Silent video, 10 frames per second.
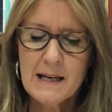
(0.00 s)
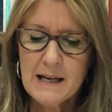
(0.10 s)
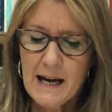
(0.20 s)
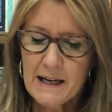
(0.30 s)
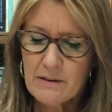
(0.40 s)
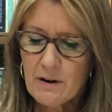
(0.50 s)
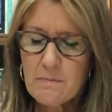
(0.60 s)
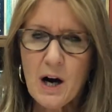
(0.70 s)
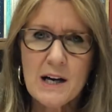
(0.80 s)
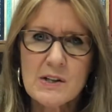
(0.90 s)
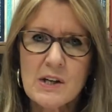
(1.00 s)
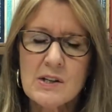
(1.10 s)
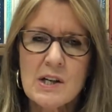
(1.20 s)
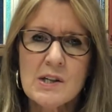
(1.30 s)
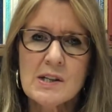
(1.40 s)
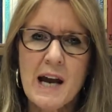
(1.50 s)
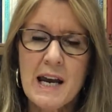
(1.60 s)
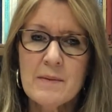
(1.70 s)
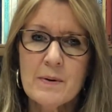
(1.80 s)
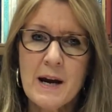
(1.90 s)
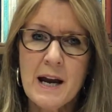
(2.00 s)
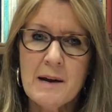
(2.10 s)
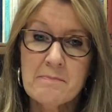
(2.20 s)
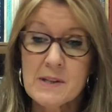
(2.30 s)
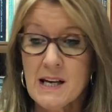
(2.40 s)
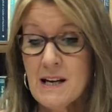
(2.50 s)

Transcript: And it reminds us this is Abraham's,